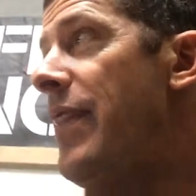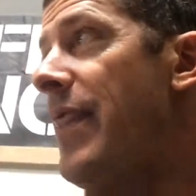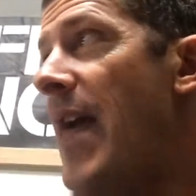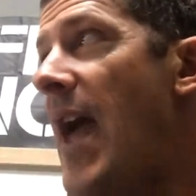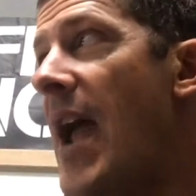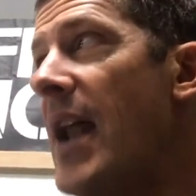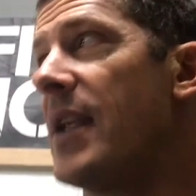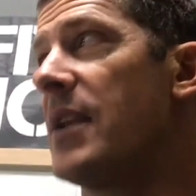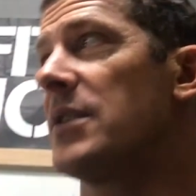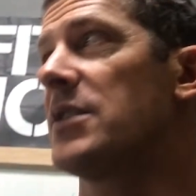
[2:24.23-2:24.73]

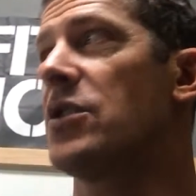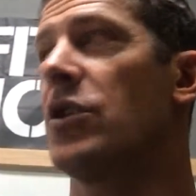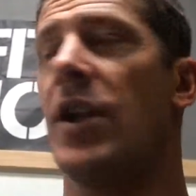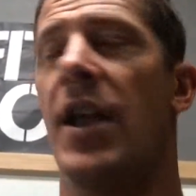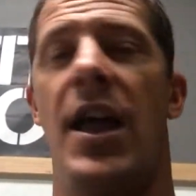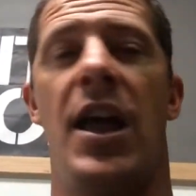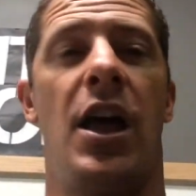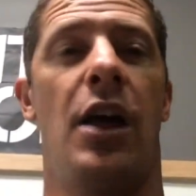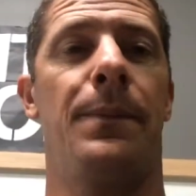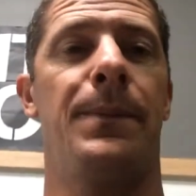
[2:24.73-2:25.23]
That is
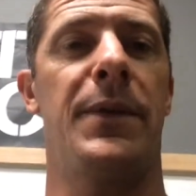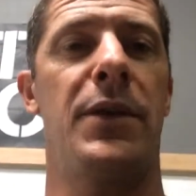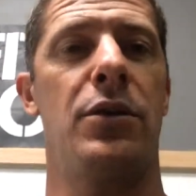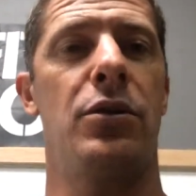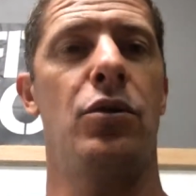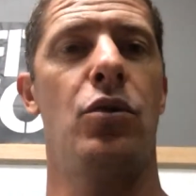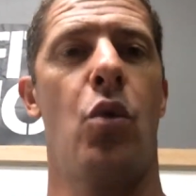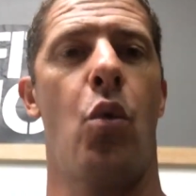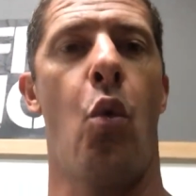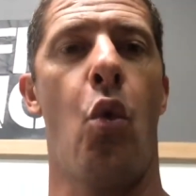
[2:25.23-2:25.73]
going to help
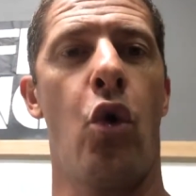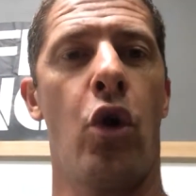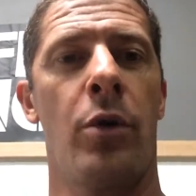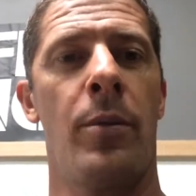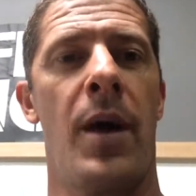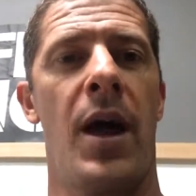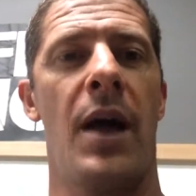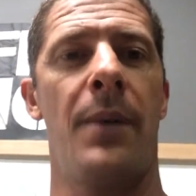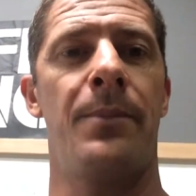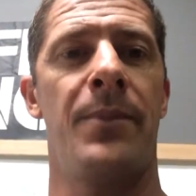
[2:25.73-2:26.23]
you
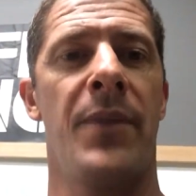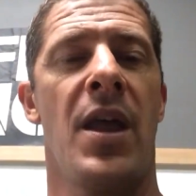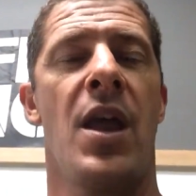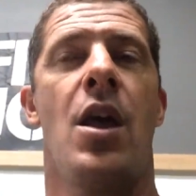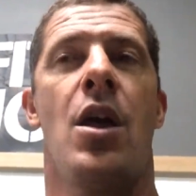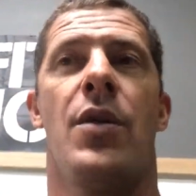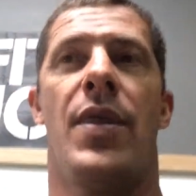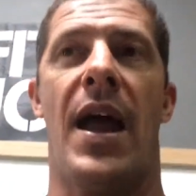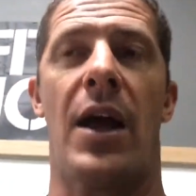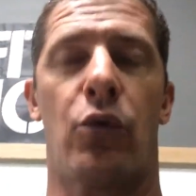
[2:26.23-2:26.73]
warm up
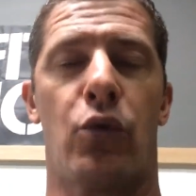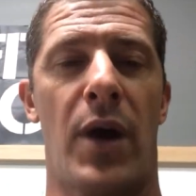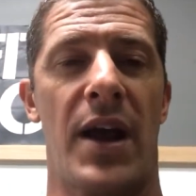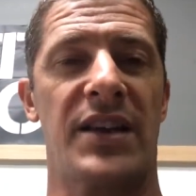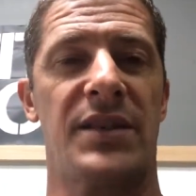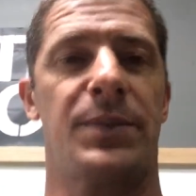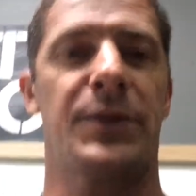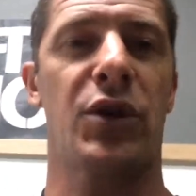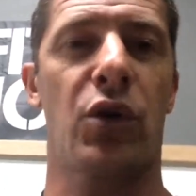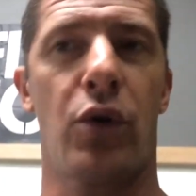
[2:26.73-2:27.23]
that
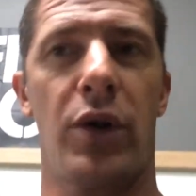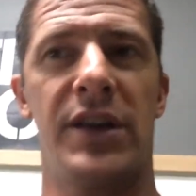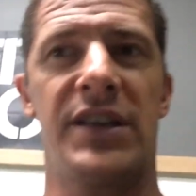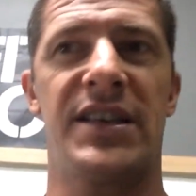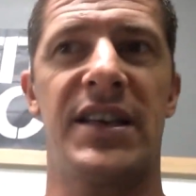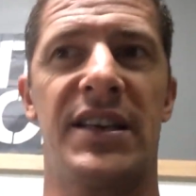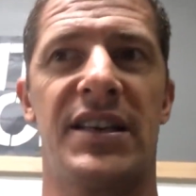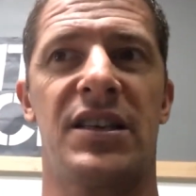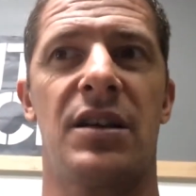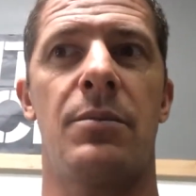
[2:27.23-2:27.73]
respiratory
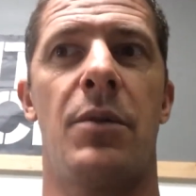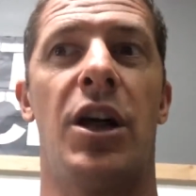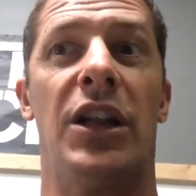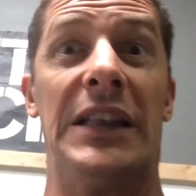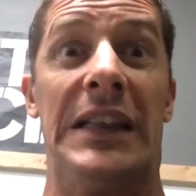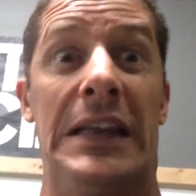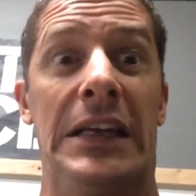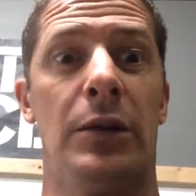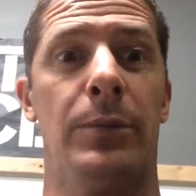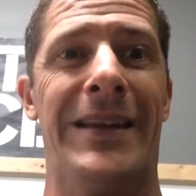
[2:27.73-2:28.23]
system a
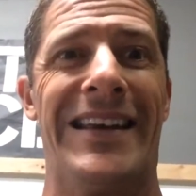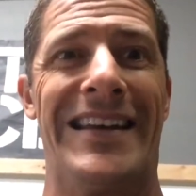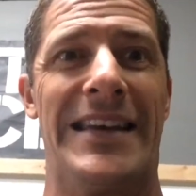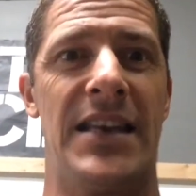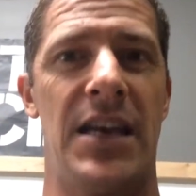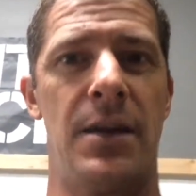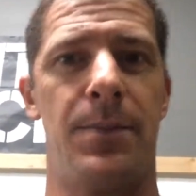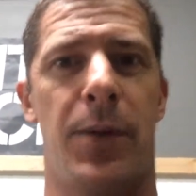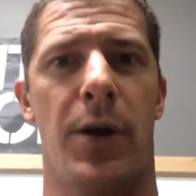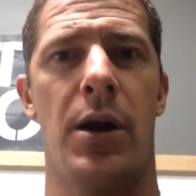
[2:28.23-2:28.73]
little
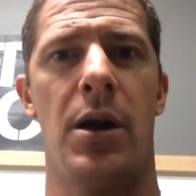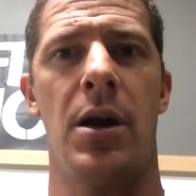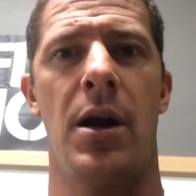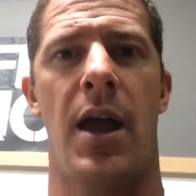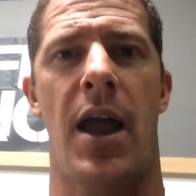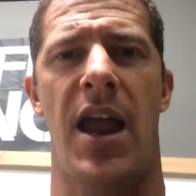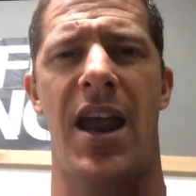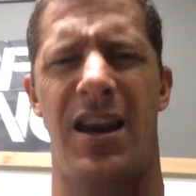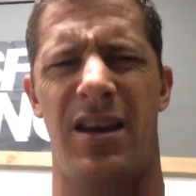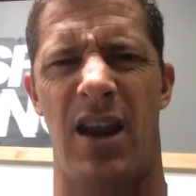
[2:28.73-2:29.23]
bit deeper
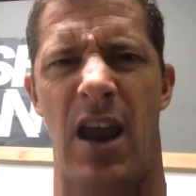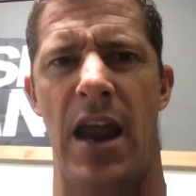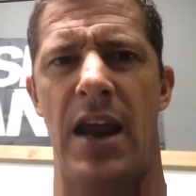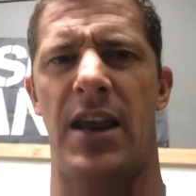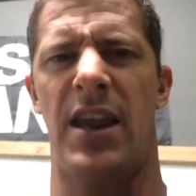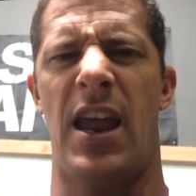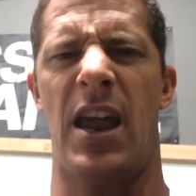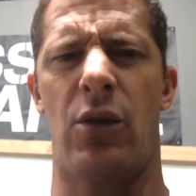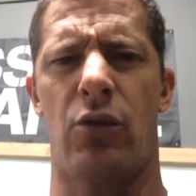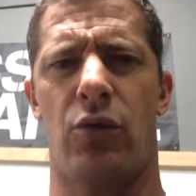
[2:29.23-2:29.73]

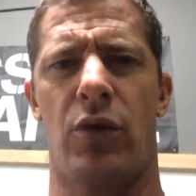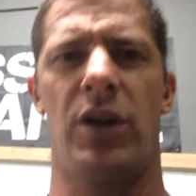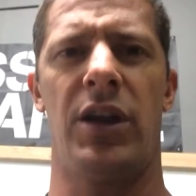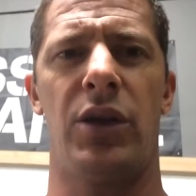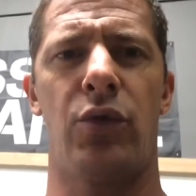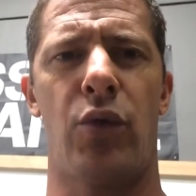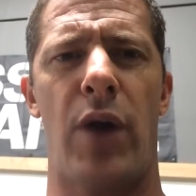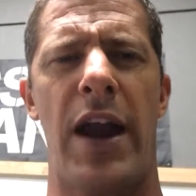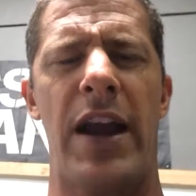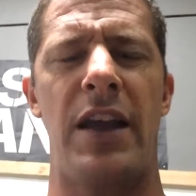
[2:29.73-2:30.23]
and get
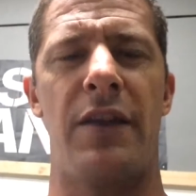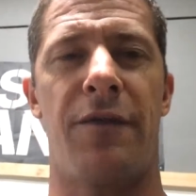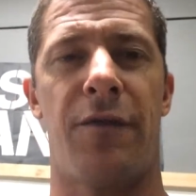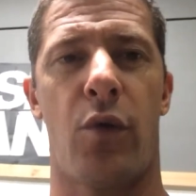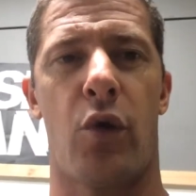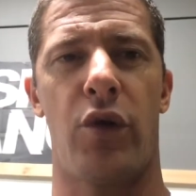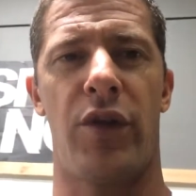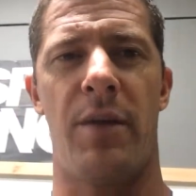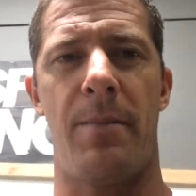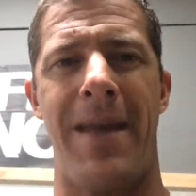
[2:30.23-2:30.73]
really ready
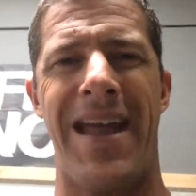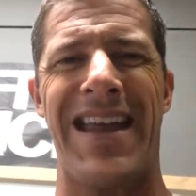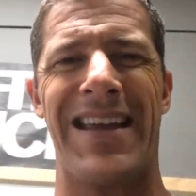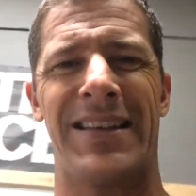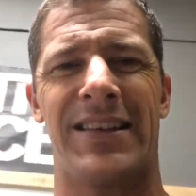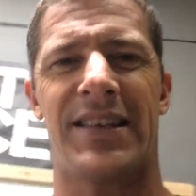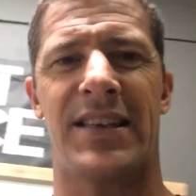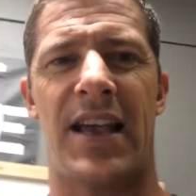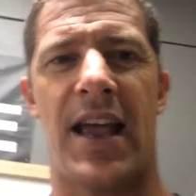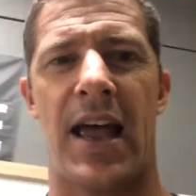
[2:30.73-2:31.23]
for the
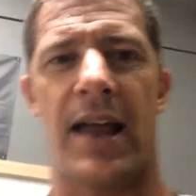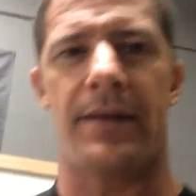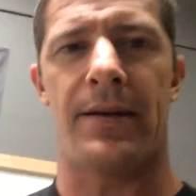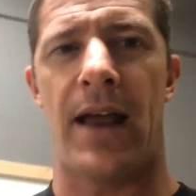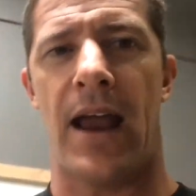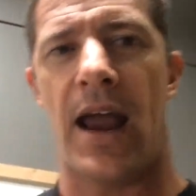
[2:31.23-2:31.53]
main set.